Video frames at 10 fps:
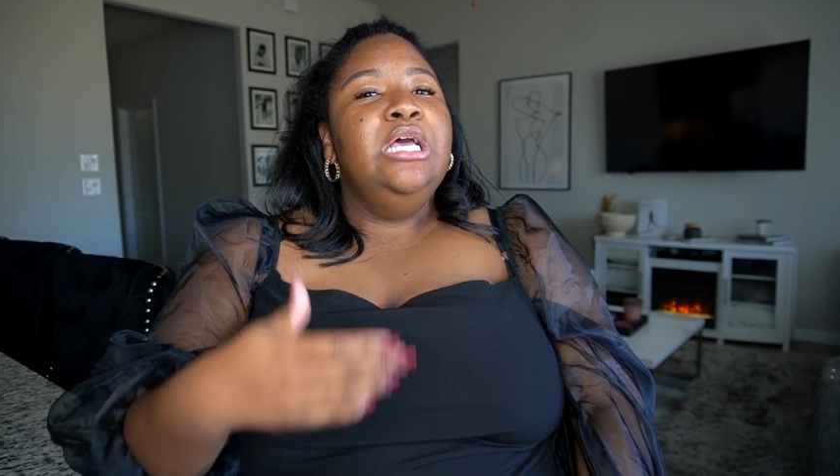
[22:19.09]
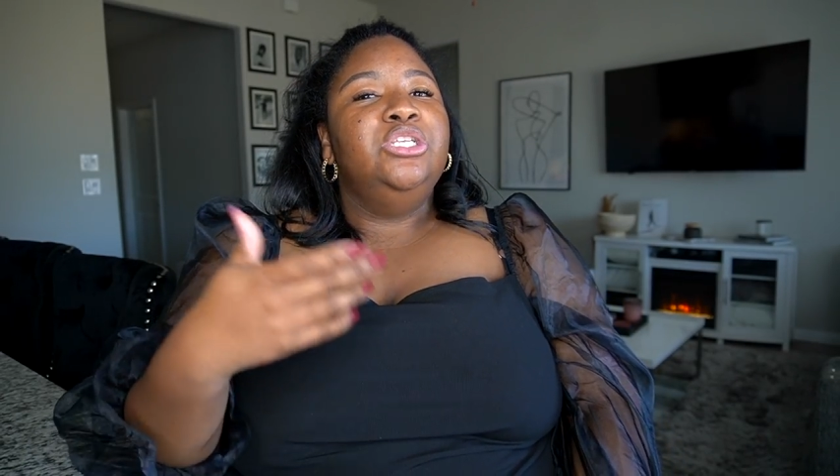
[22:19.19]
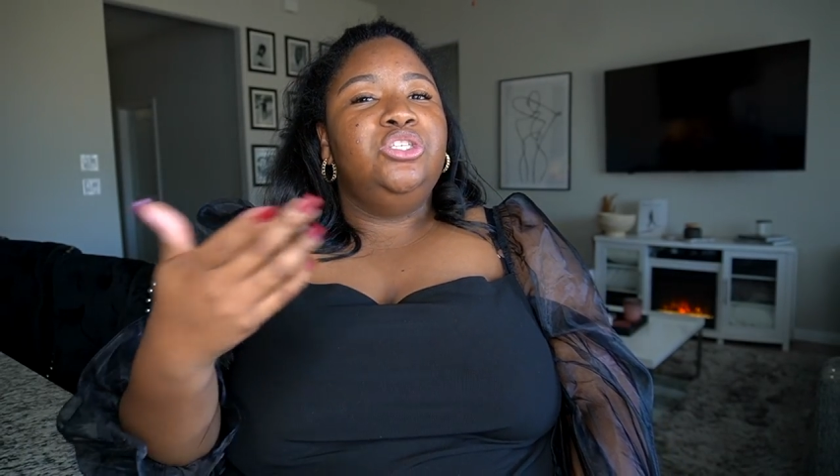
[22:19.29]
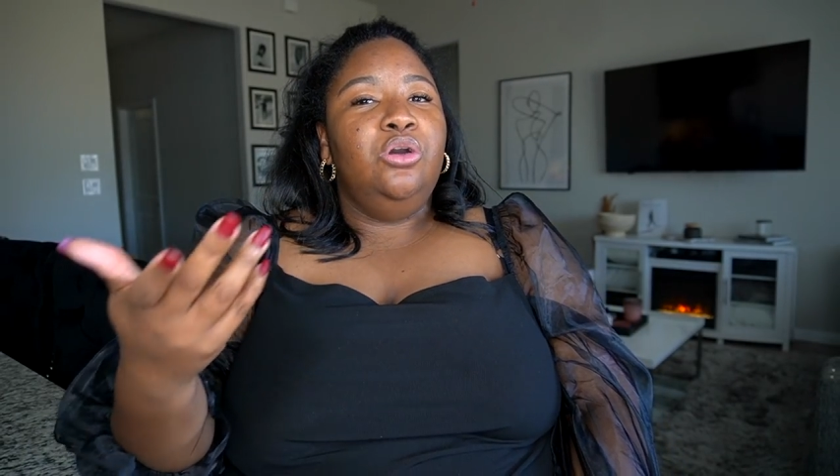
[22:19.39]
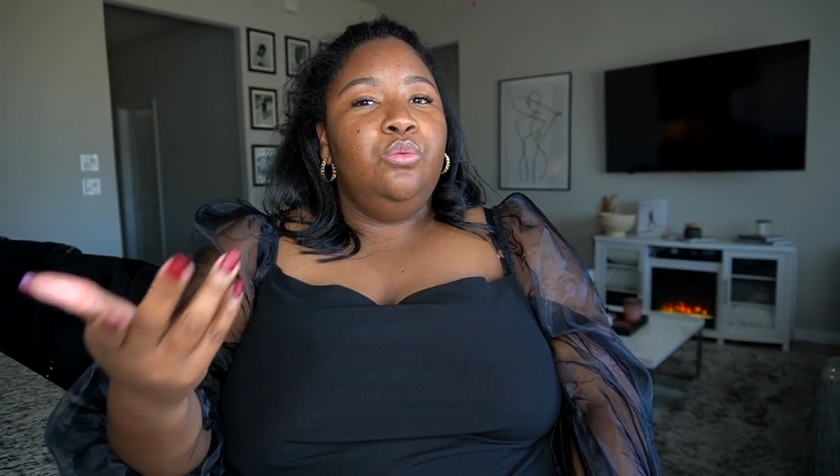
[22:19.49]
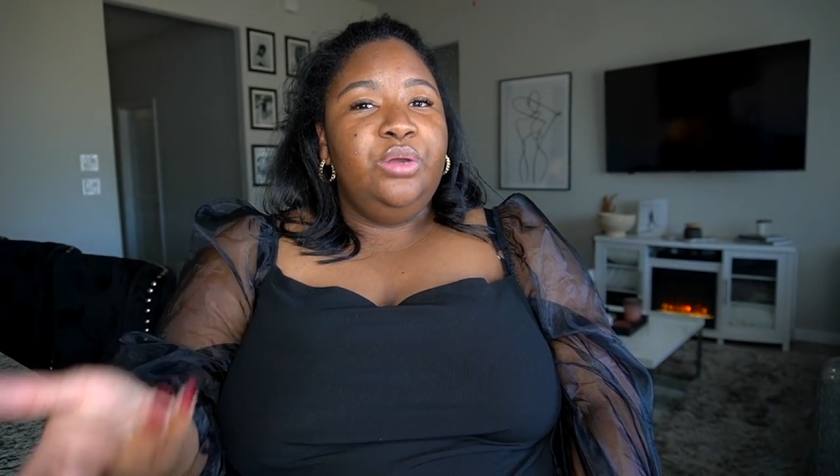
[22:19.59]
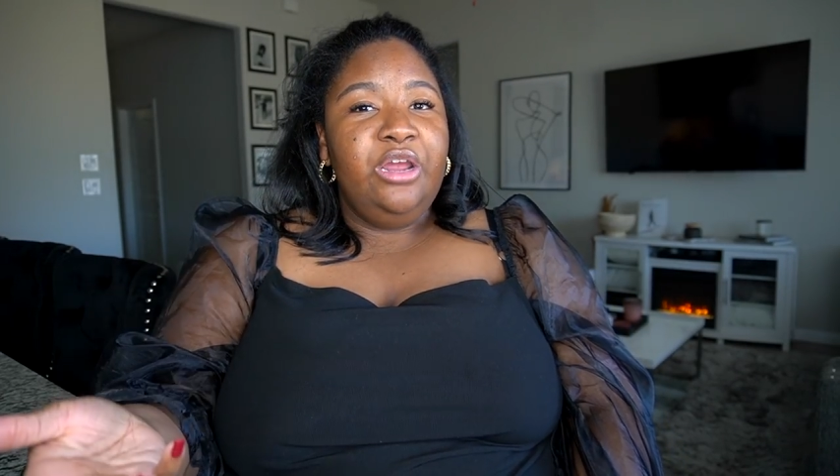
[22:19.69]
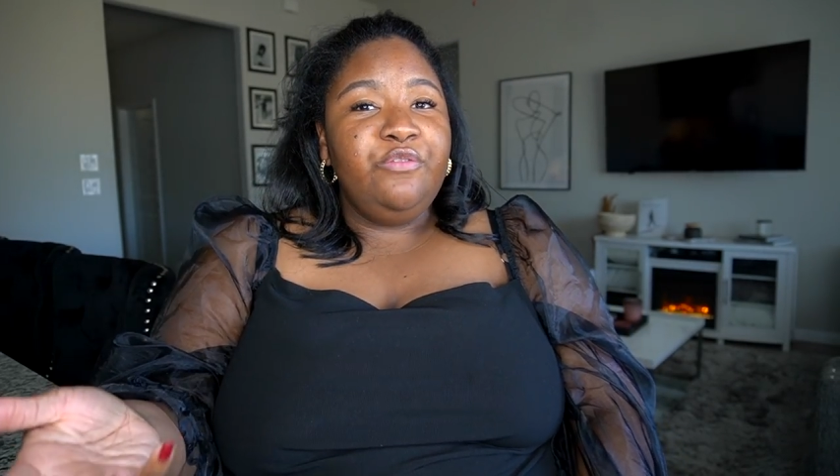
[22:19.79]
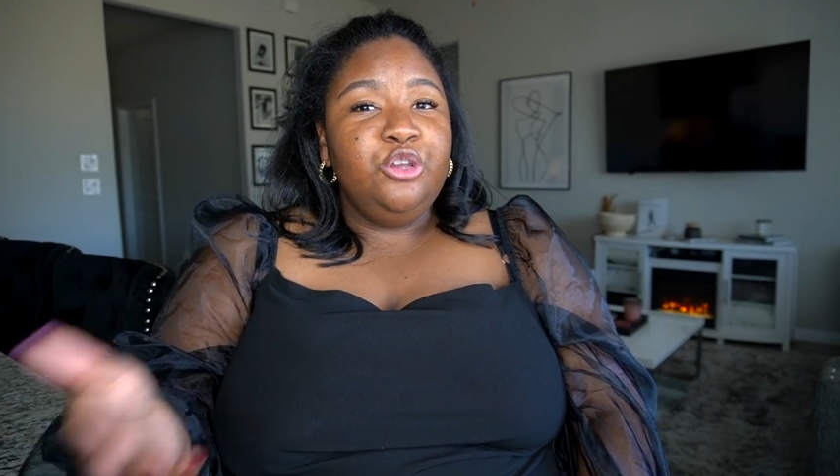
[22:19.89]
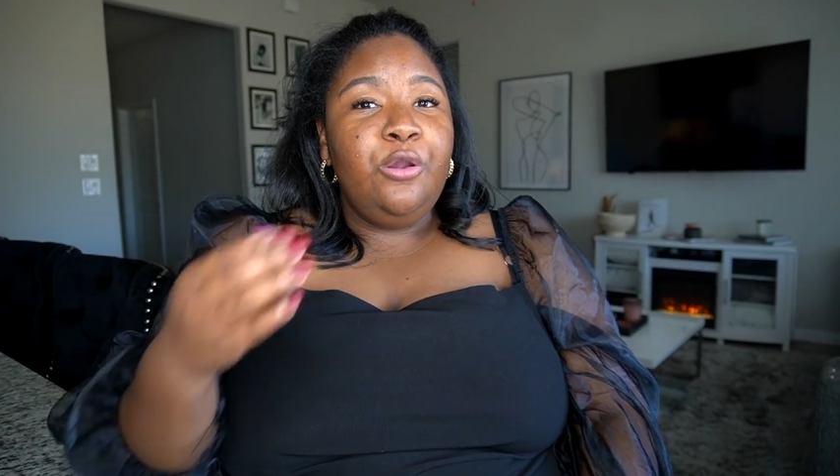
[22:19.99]
So
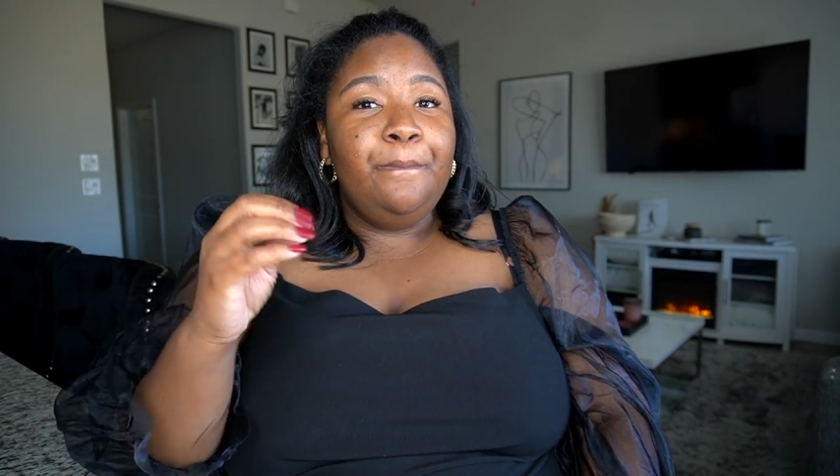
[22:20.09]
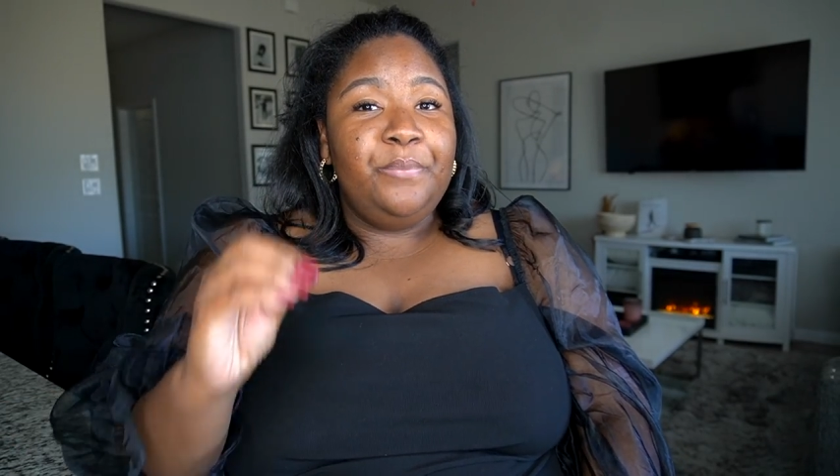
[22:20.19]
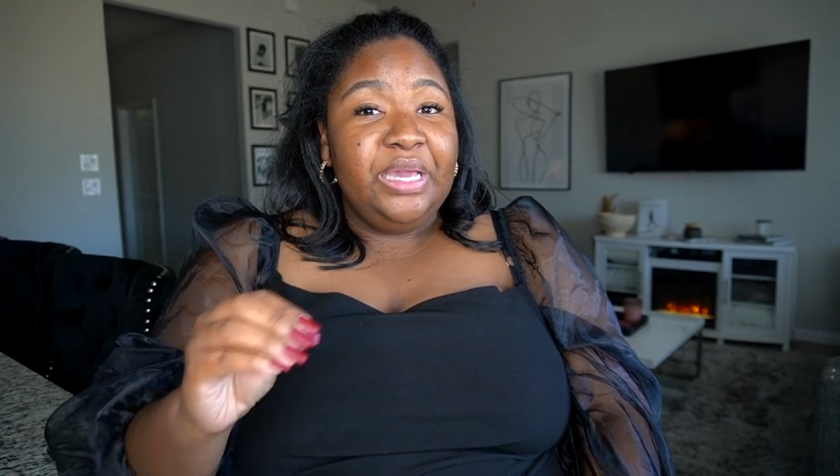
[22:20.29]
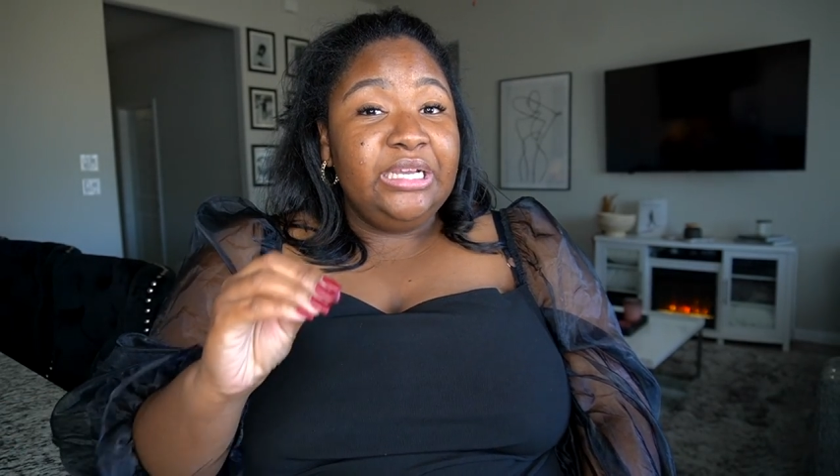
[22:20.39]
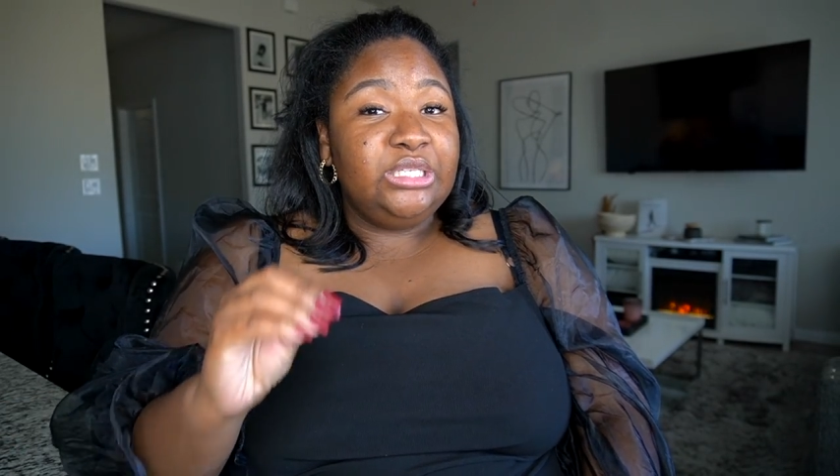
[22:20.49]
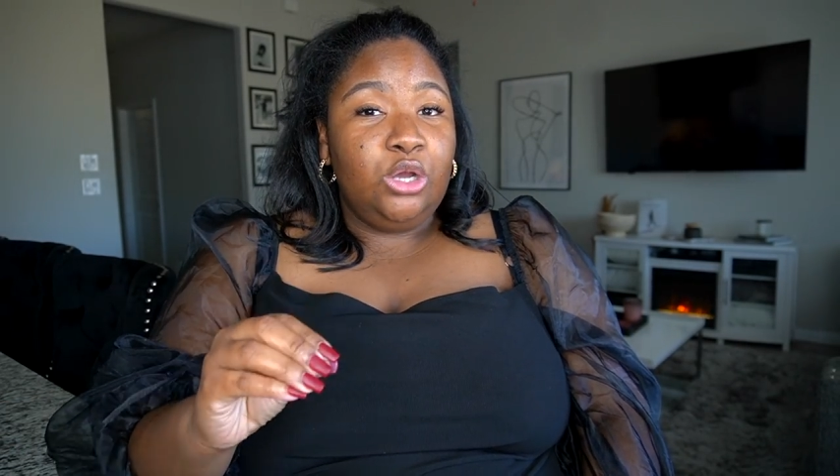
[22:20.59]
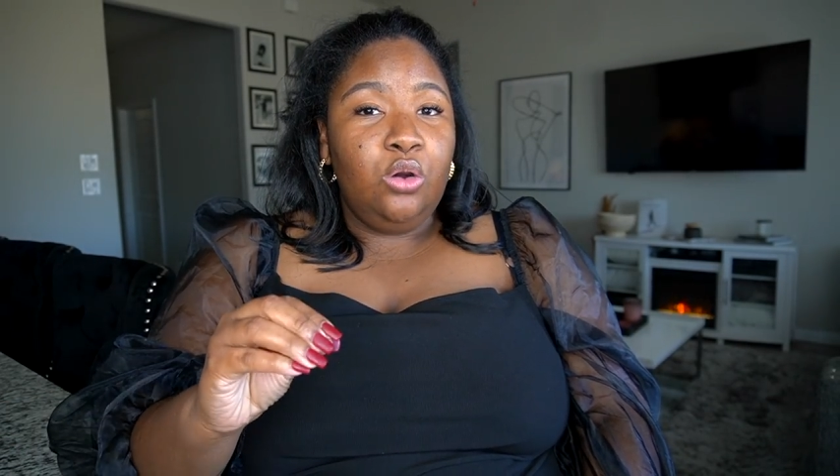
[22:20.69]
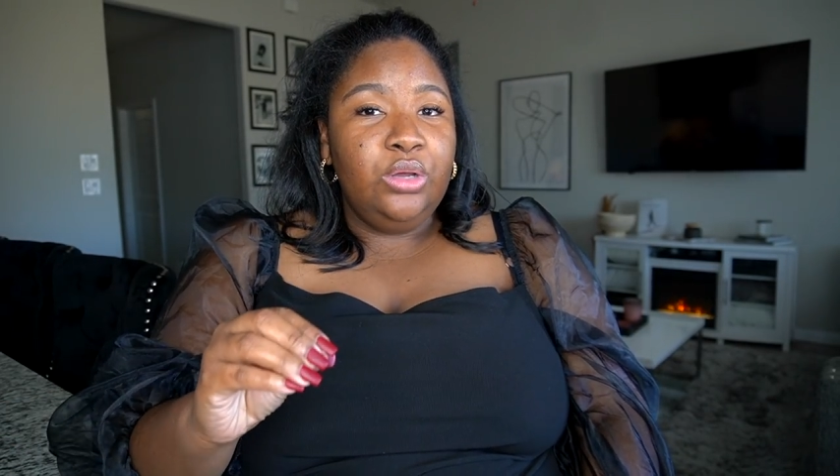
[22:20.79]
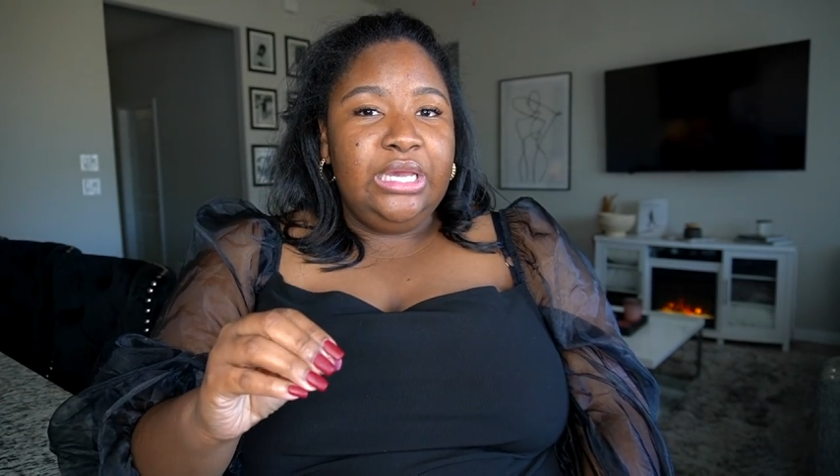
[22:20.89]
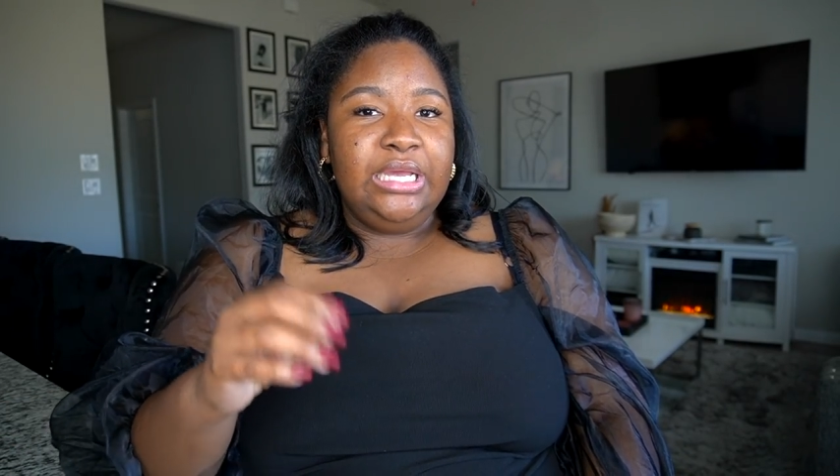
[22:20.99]
whatever your biggest
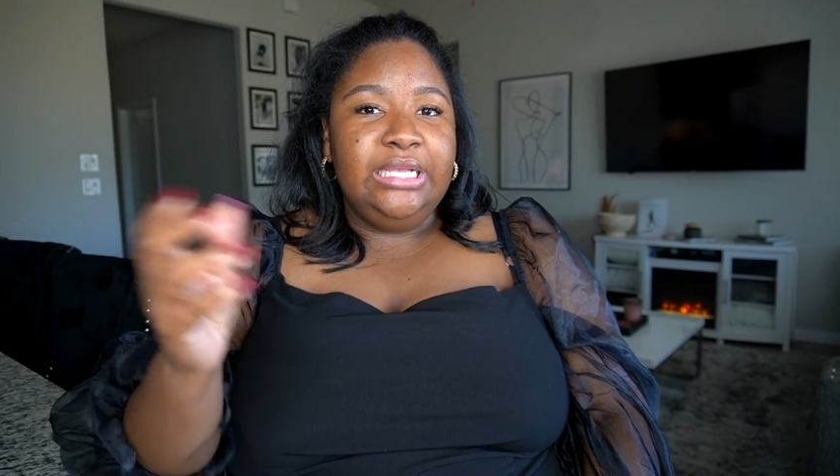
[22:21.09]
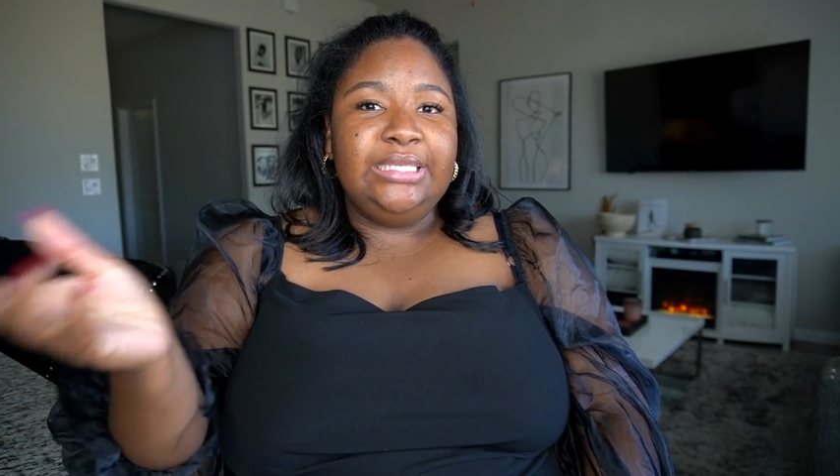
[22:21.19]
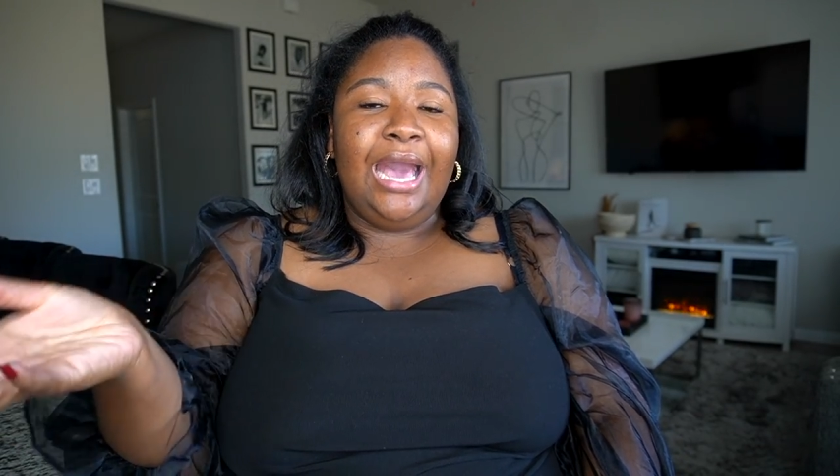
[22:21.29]
goal is,